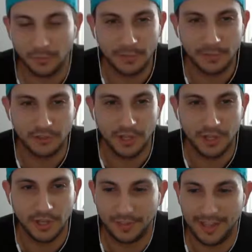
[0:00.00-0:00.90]
much
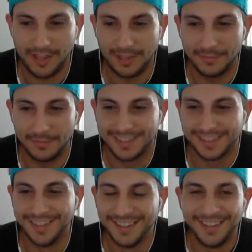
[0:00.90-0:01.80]
done with games,
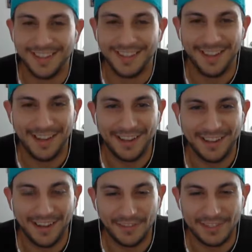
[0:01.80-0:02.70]
they
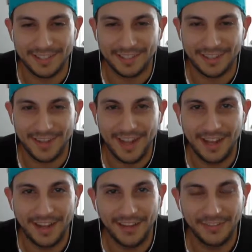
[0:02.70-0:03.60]
obviously didn't
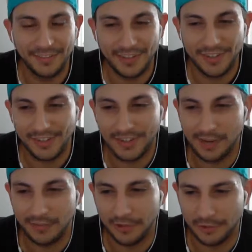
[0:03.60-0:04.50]
have a
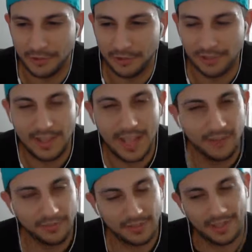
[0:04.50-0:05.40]
conference, which usually they
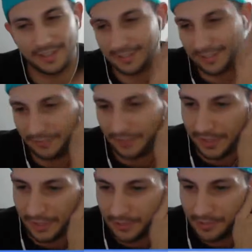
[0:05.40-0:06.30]
have like a
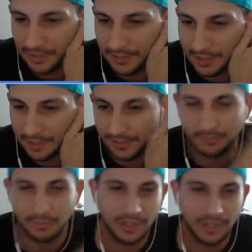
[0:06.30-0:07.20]
video that they
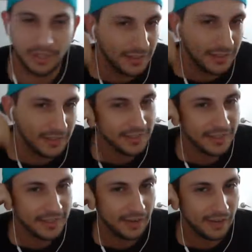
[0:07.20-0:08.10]
play
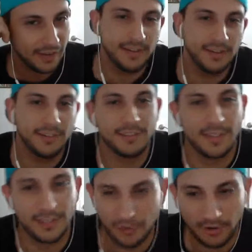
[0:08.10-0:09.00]
every year,
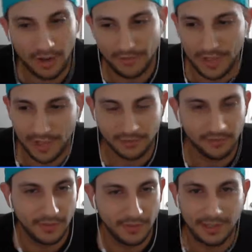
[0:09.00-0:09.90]
like showing off
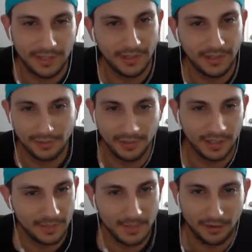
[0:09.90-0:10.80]
Castlevania or
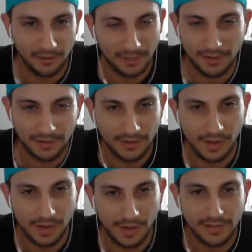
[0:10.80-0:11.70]
like a Metal Gear
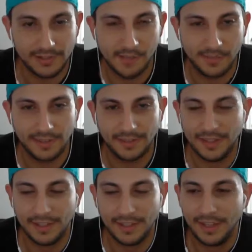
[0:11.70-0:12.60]
update or something.
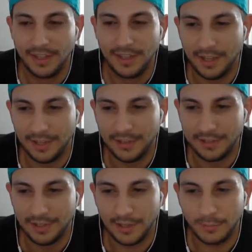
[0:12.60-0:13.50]

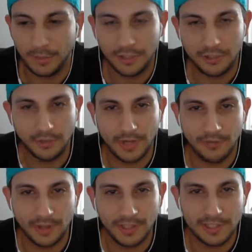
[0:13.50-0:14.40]
And I'm pretty sure we're
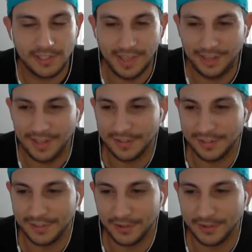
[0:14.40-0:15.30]
never going to see that again,
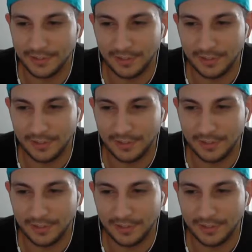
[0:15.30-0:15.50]
so just a